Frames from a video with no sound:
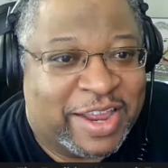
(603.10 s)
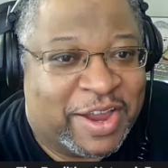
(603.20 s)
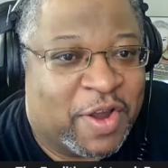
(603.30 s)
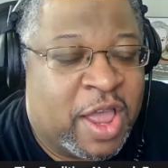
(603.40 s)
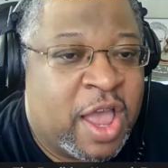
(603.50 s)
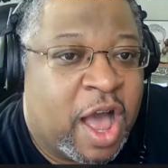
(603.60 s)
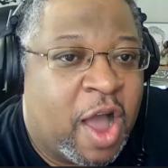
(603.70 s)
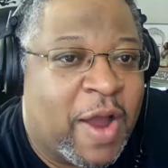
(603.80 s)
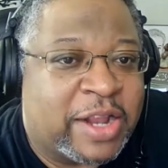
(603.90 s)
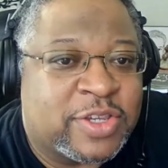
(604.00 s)
here.
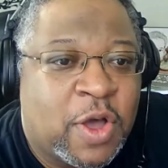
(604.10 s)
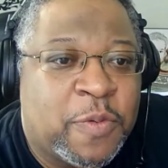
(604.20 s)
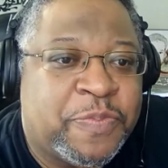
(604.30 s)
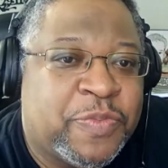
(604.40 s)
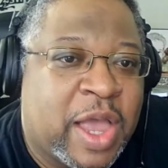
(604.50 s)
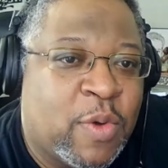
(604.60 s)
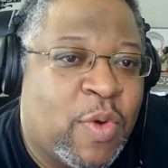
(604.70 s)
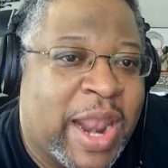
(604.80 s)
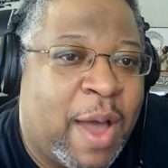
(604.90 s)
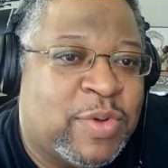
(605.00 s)
All right, so
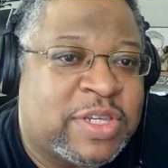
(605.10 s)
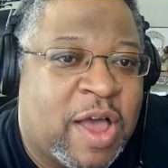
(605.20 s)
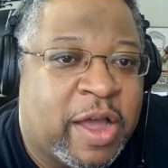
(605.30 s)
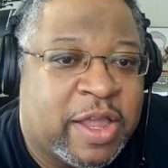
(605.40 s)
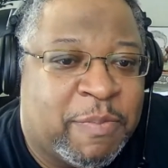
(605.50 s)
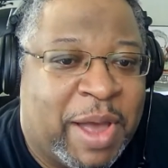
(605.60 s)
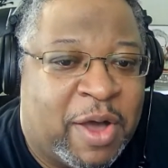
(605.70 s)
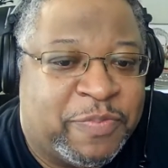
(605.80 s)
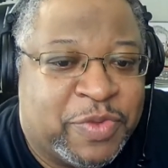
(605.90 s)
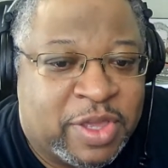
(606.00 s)
what I was talking
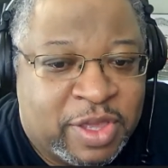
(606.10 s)
about